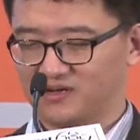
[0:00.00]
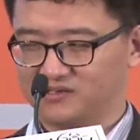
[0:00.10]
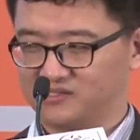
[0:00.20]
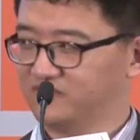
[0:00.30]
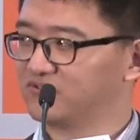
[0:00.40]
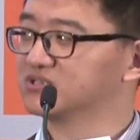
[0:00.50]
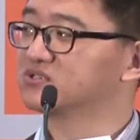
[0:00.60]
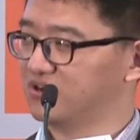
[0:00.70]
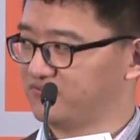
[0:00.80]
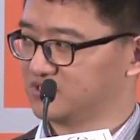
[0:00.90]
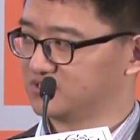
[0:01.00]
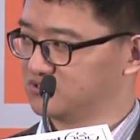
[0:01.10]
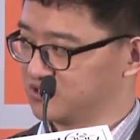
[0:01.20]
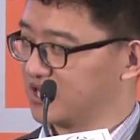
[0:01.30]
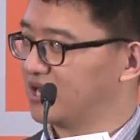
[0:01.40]
different servers
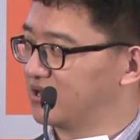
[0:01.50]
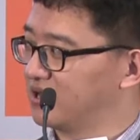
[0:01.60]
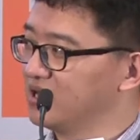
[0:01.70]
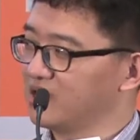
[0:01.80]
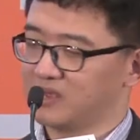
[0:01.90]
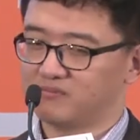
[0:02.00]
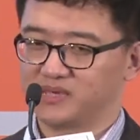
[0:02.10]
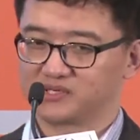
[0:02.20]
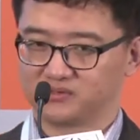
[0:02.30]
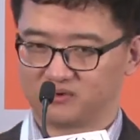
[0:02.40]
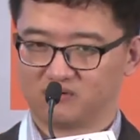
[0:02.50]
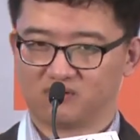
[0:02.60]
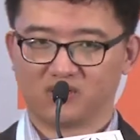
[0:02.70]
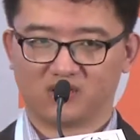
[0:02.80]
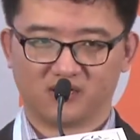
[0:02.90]
together and make
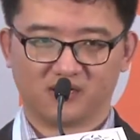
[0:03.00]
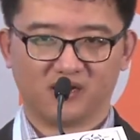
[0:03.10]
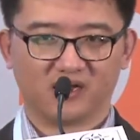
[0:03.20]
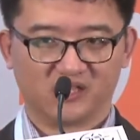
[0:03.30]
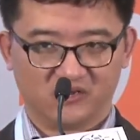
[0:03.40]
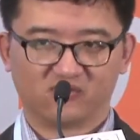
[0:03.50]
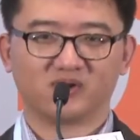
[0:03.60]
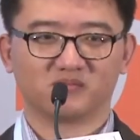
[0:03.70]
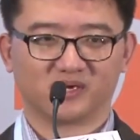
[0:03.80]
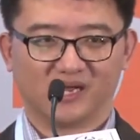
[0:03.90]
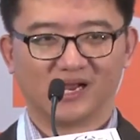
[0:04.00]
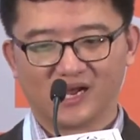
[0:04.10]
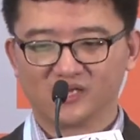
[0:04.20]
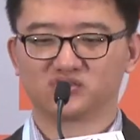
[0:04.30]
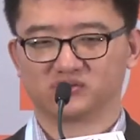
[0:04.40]
your development
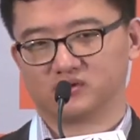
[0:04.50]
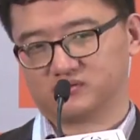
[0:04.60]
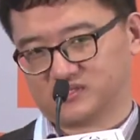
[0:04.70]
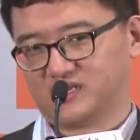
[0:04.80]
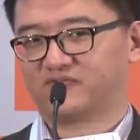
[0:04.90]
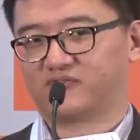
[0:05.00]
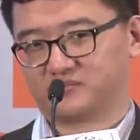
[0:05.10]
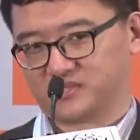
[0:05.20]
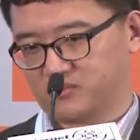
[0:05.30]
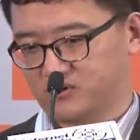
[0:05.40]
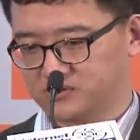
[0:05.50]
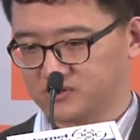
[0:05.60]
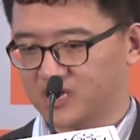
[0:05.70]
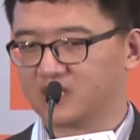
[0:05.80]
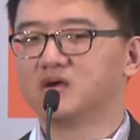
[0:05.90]
align to those DevOps approach,
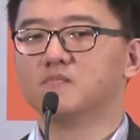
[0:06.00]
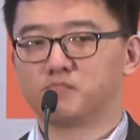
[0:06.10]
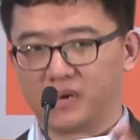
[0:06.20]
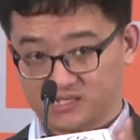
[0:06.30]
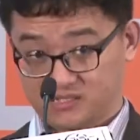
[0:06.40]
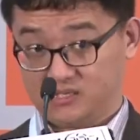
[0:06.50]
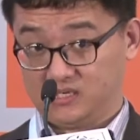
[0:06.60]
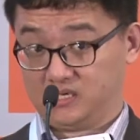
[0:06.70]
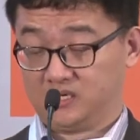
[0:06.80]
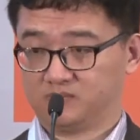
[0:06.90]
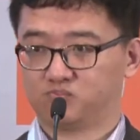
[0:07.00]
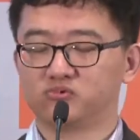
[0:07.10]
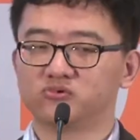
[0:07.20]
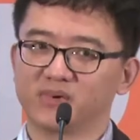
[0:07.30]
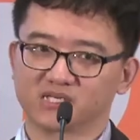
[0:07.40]
okay? But in
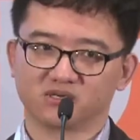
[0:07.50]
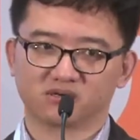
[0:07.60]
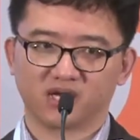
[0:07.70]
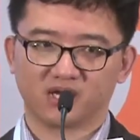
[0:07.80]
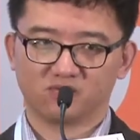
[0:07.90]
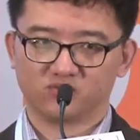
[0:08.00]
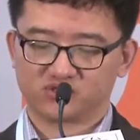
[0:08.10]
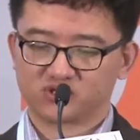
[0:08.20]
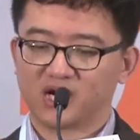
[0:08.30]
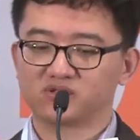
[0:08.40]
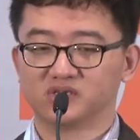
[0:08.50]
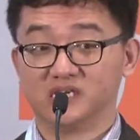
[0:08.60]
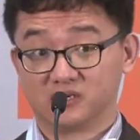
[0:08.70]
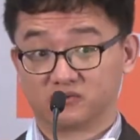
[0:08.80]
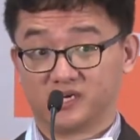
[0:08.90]
Bluemix, okay, we try to
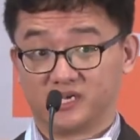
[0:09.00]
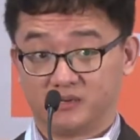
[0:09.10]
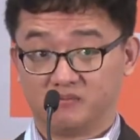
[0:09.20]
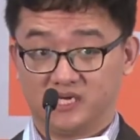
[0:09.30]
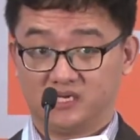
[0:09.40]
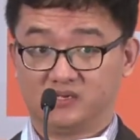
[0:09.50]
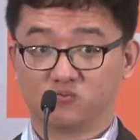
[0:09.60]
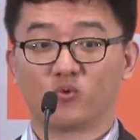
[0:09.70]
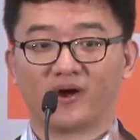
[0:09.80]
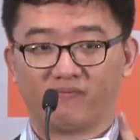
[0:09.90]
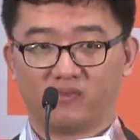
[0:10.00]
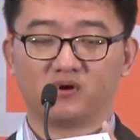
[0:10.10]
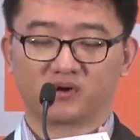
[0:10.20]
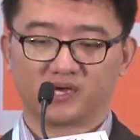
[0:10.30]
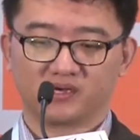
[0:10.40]
integrate them in one,
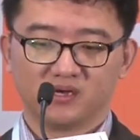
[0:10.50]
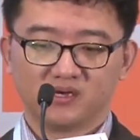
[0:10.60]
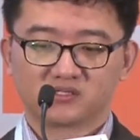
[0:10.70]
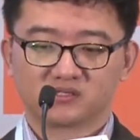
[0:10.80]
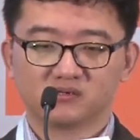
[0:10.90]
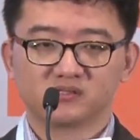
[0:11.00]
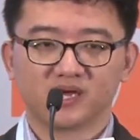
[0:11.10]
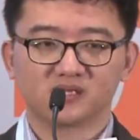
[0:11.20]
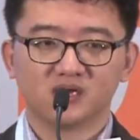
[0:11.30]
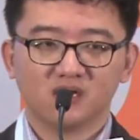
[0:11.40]
okay? So that